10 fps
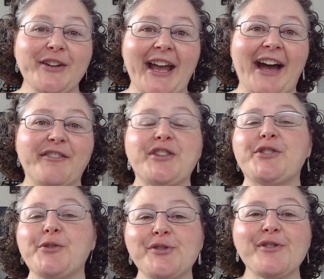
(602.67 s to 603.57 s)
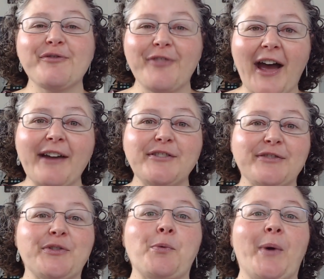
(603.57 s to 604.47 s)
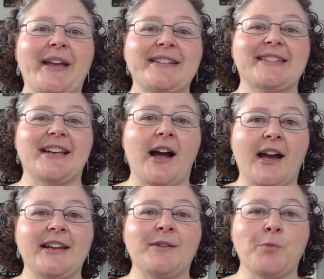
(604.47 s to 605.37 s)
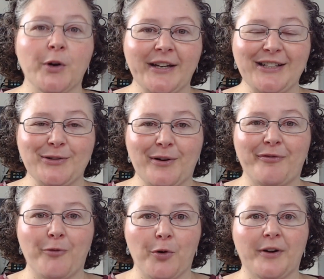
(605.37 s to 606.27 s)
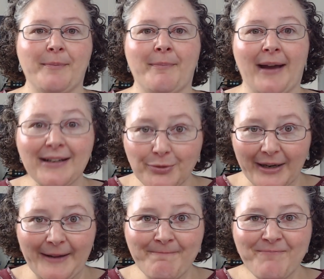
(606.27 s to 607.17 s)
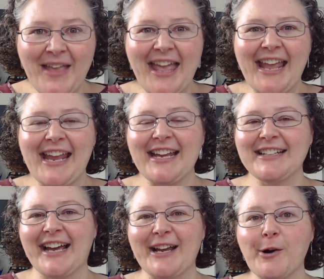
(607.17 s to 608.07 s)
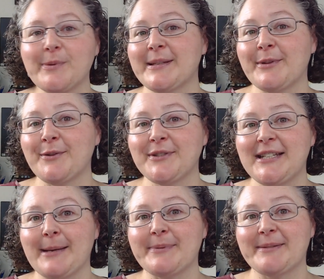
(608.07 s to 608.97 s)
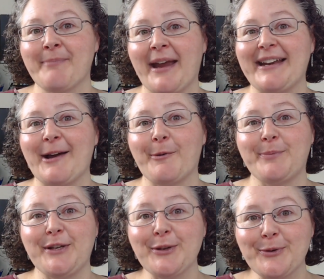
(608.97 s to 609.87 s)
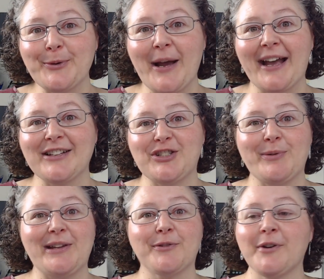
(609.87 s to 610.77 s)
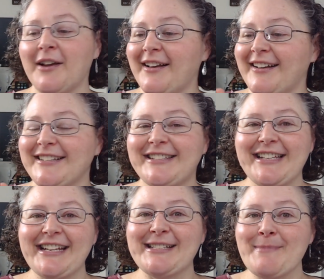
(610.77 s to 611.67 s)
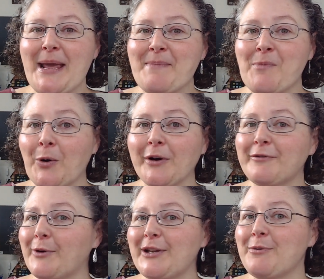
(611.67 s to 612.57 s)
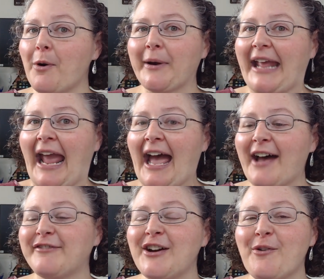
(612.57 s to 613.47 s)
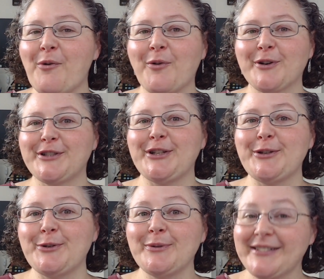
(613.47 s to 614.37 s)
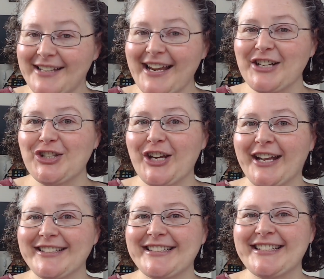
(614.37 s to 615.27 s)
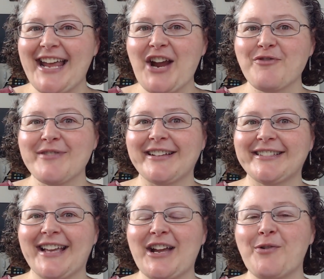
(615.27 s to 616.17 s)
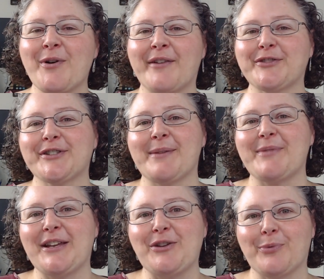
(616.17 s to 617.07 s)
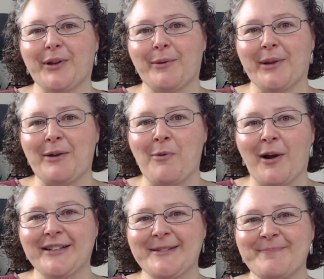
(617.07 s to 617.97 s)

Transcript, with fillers: you have it. Those are the five different ways that I am working to afford my dream, and I hope some of those tips might help you as you either seek to make more of what you already have, or two, take a chance, take a risk, and go after something you really, really want.